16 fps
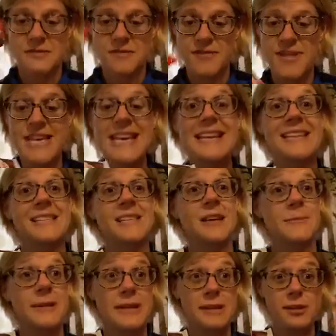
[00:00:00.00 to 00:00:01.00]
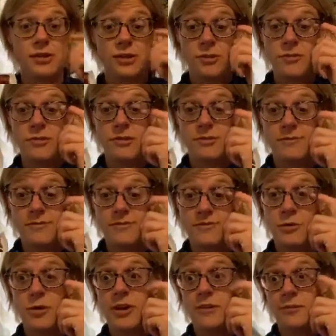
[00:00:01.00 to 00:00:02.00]
For these to come in at
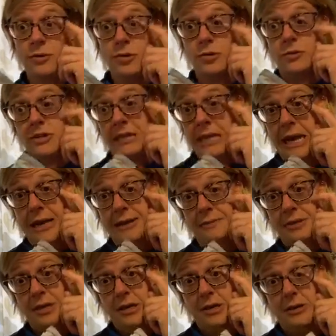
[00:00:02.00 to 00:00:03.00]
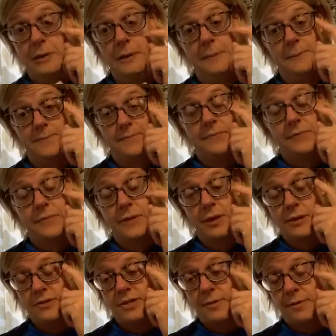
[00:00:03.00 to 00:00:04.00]
244 was an absolute
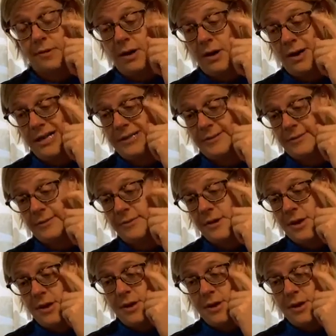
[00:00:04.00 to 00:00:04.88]
surprise.